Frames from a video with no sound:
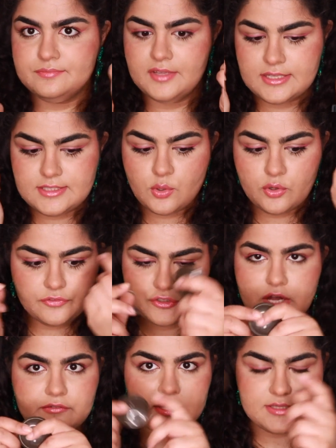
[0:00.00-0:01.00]
it's so good for
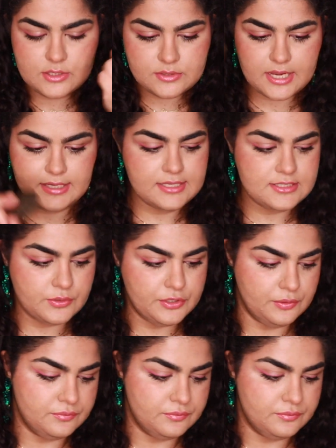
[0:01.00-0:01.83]
travel. It's so tiny, it's so cute.